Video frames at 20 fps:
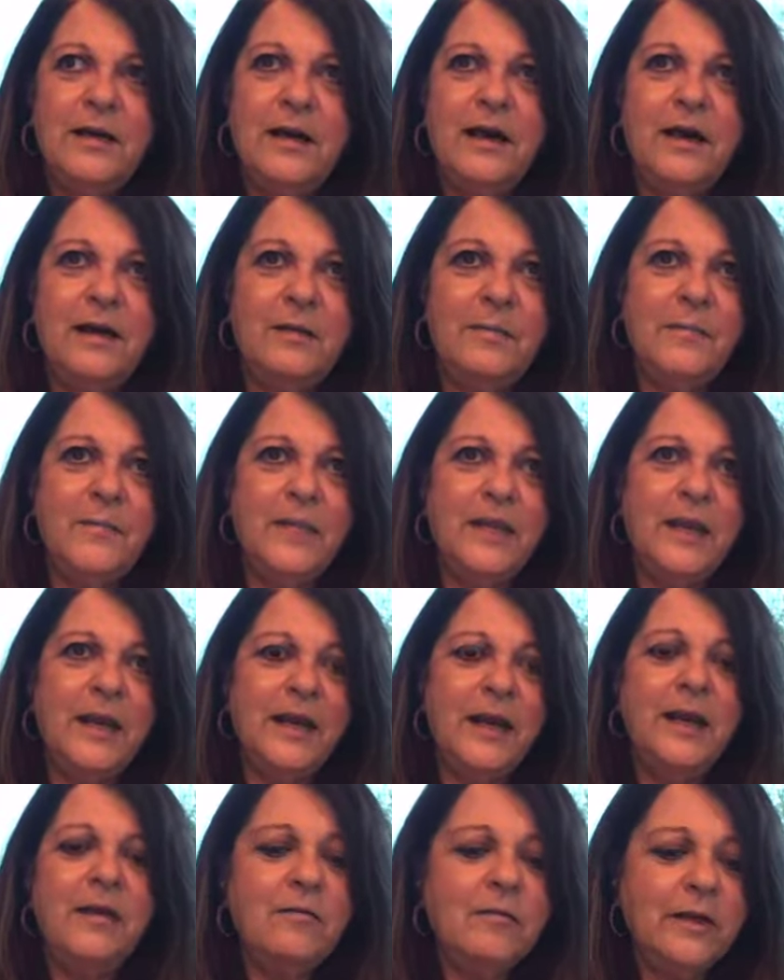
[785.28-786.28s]

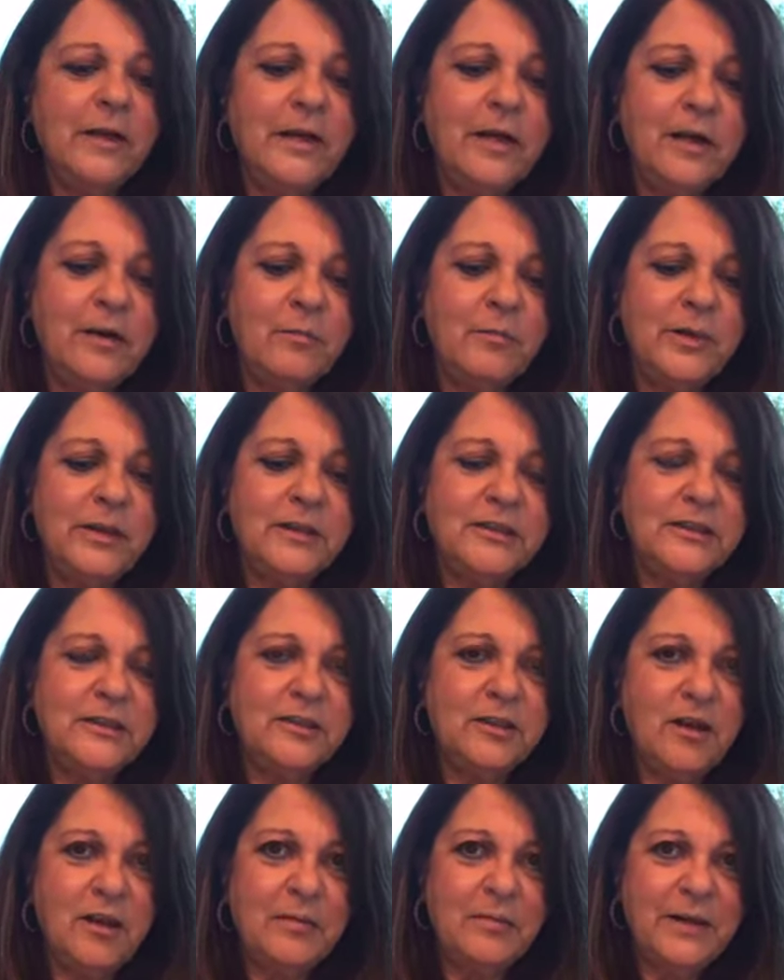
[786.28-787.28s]
and I don't care because
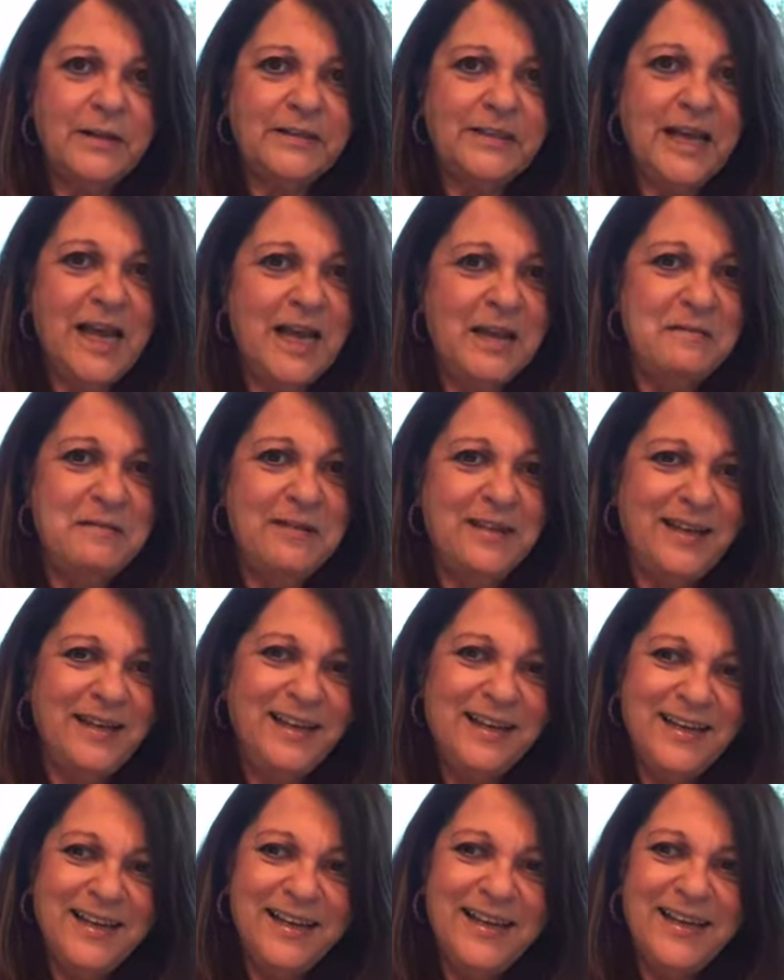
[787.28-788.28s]
it's all about
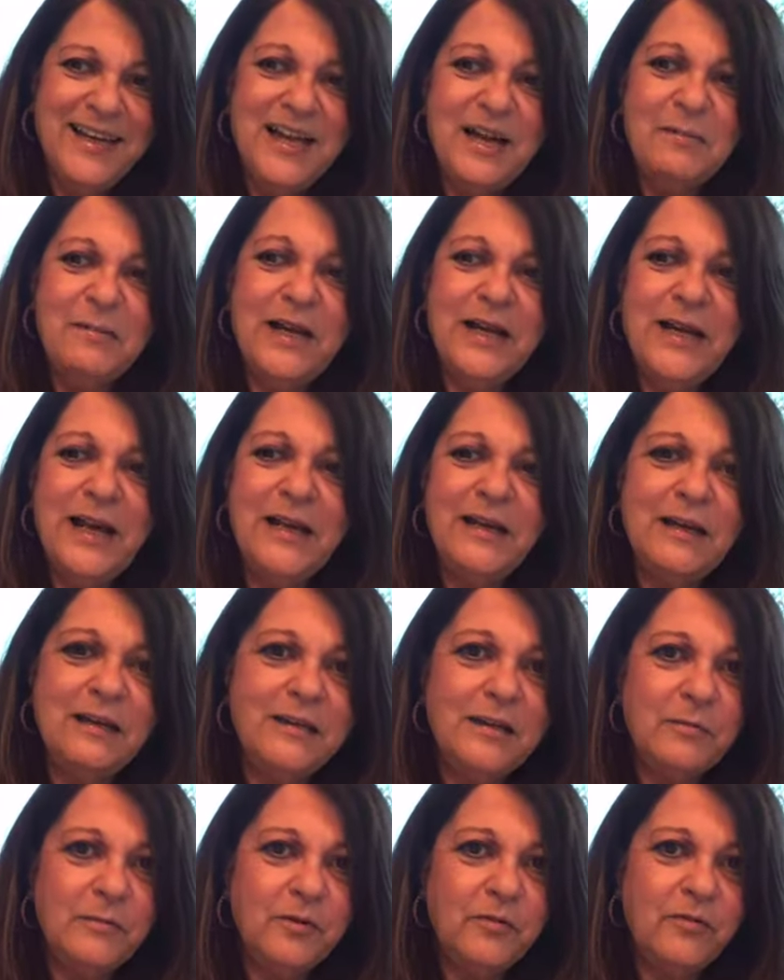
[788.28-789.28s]
timing. I got a
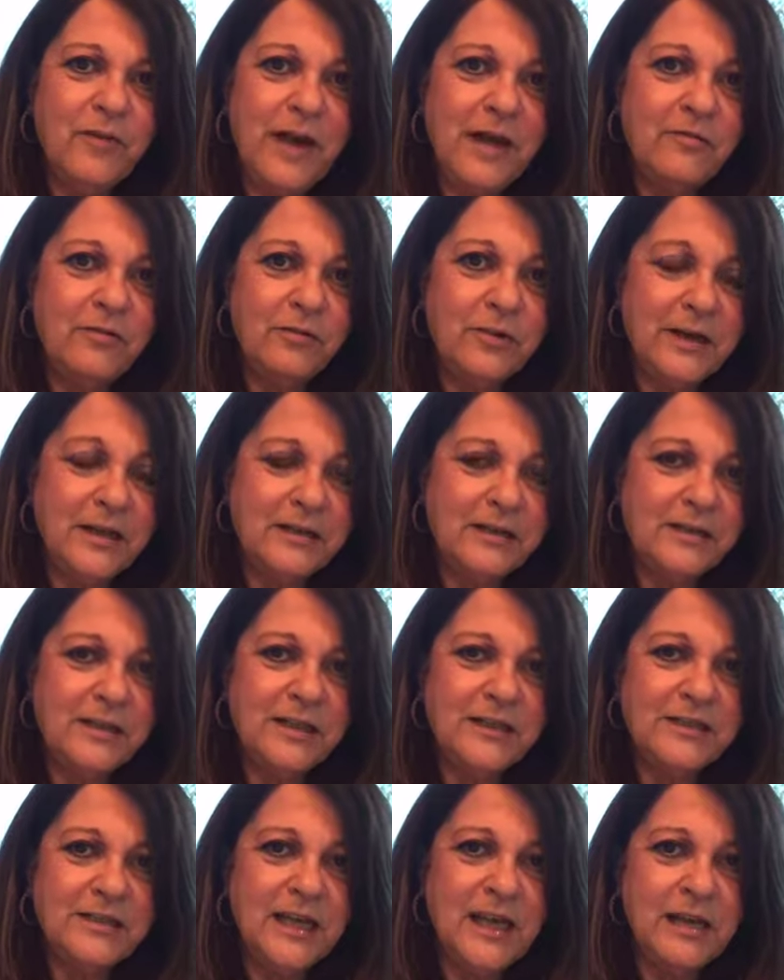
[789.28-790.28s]
number 5 around it.
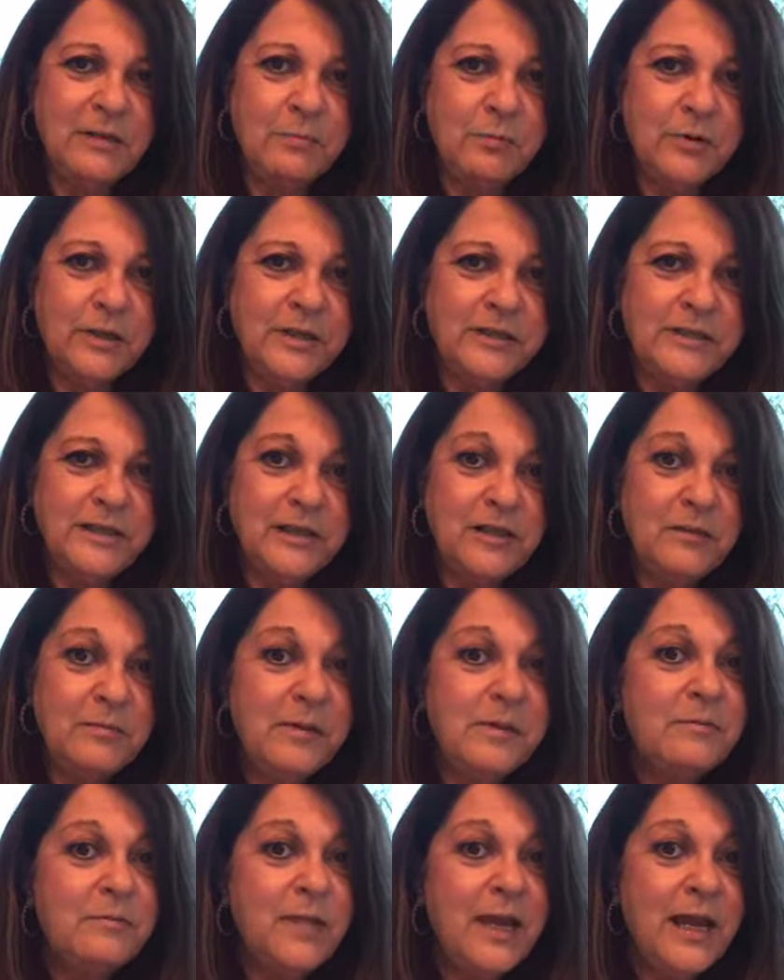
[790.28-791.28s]
That's the high priest. That could
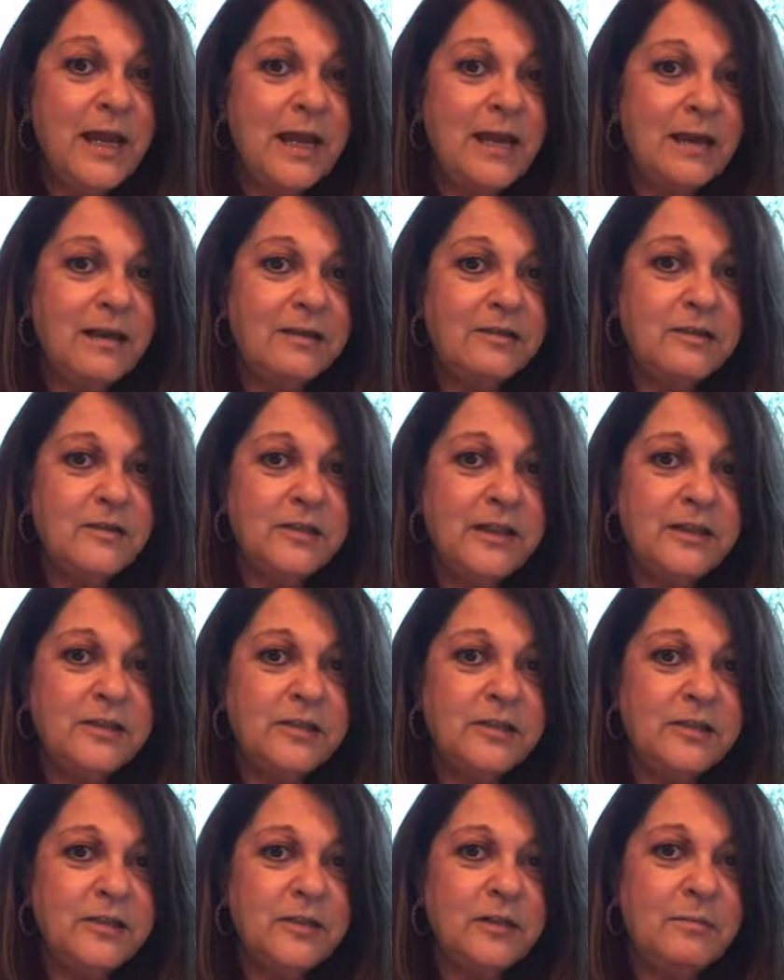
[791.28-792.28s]
be May. So that
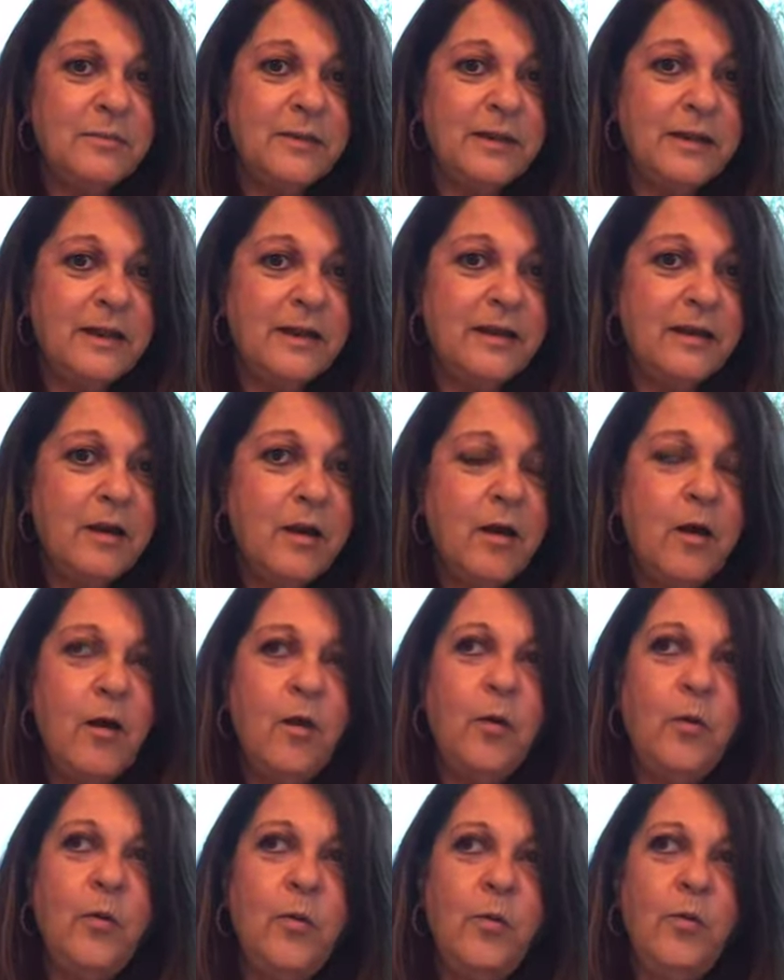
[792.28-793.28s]
just could be like,
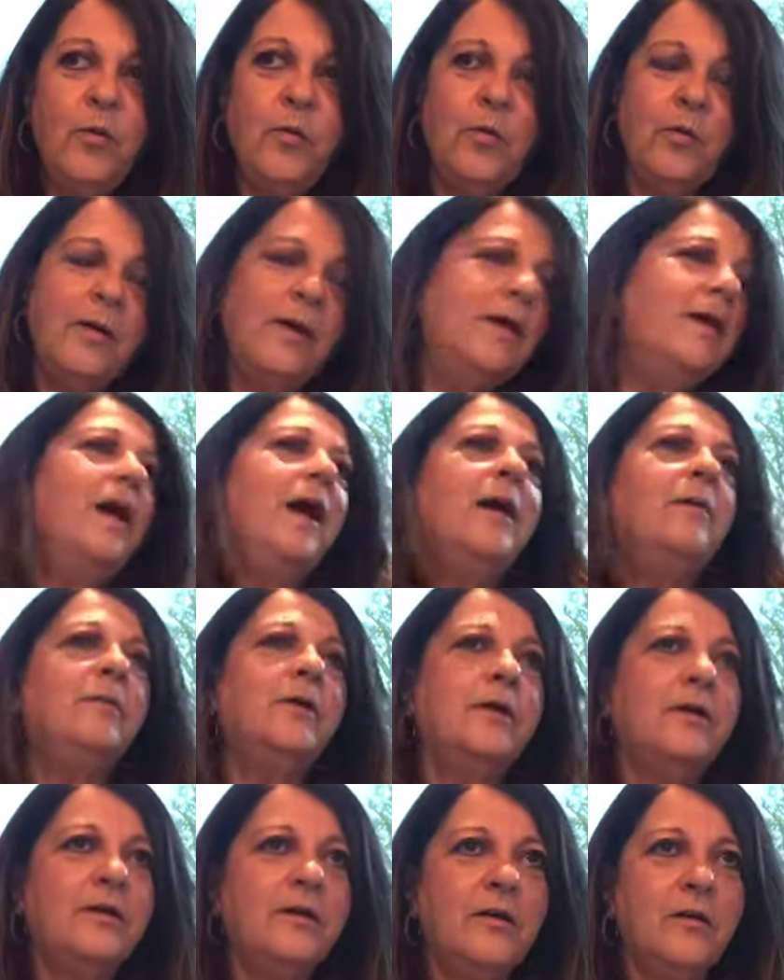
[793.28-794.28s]
ooh, I'm
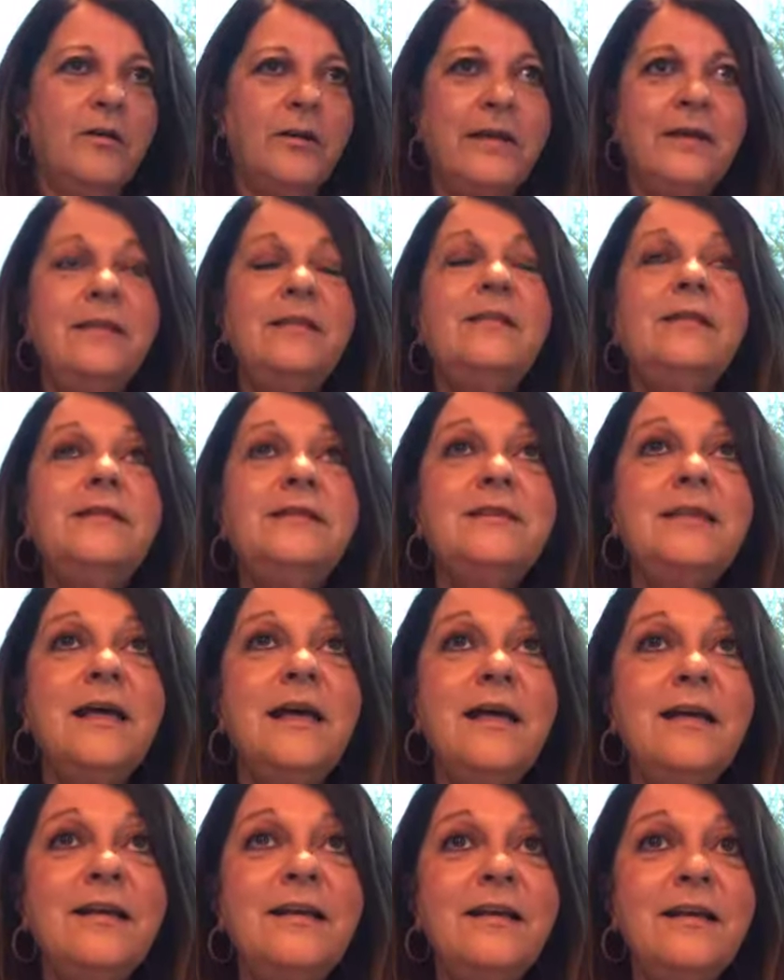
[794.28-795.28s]
going to go hit the
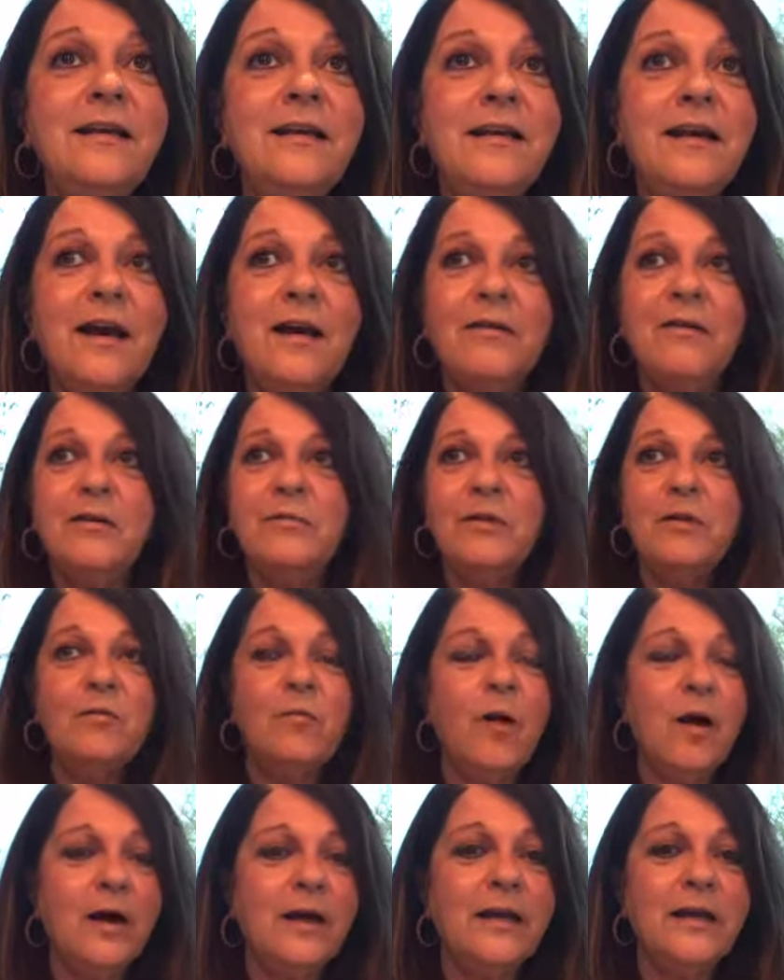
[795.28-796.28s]
sun. I'm going to be
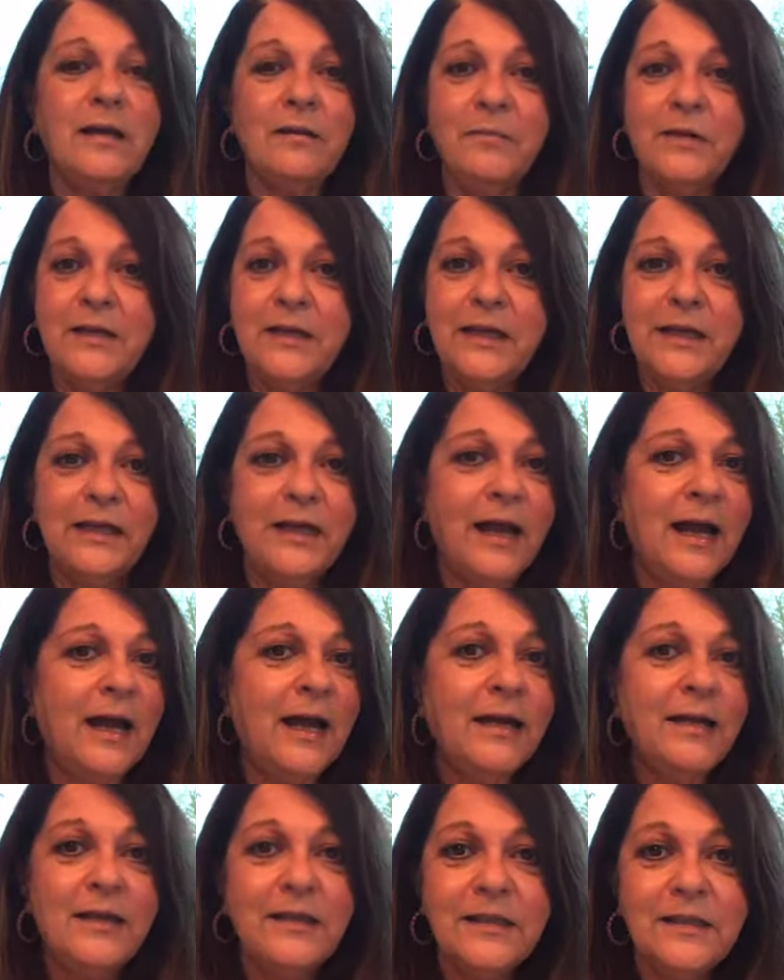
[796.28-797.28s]
walking. I'm going to get
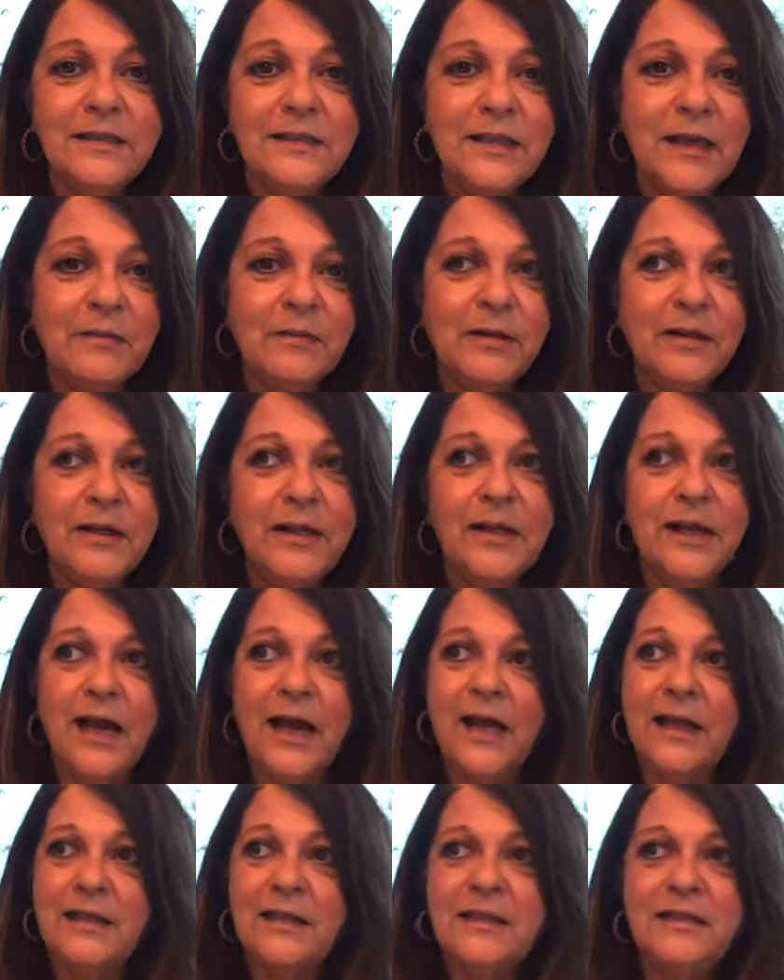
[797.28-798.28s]
out of this. I'm going to get
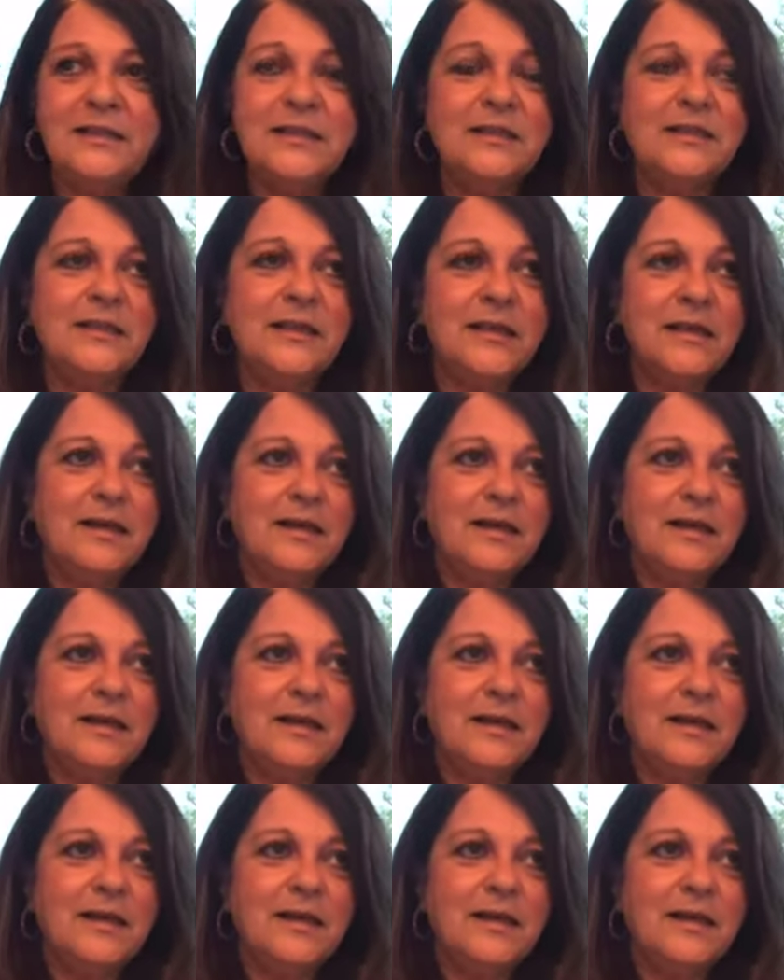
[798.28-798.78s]
out of this,